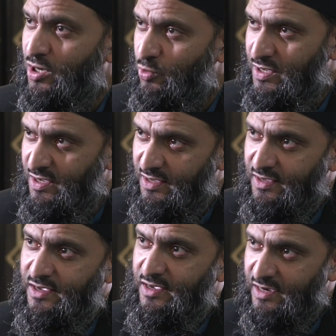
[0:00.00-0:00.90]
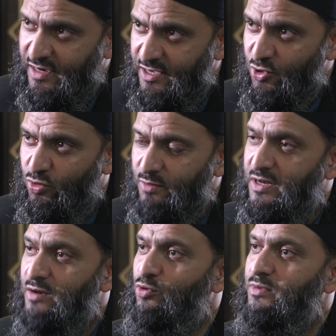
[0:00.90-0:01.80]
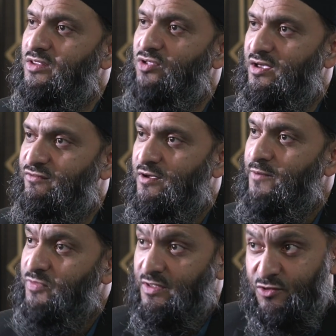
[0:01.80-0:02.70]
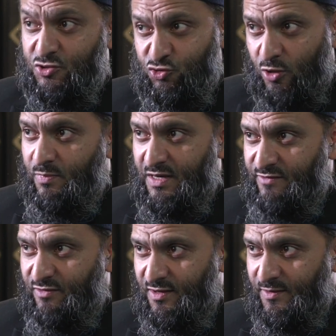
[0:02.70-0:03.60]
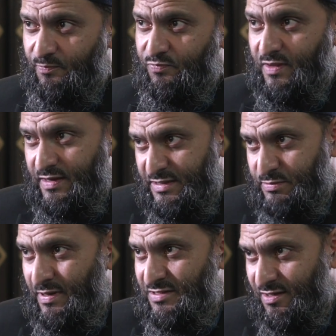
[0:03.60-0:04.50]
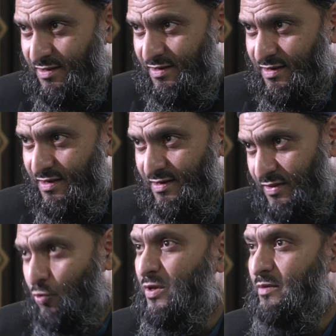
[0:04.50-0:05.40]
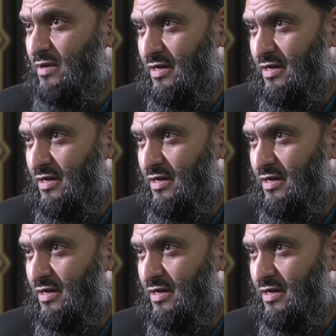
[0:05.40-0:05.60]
al-qawi khayrun min al-mu'min al-da'if." The strong believer is better than the weak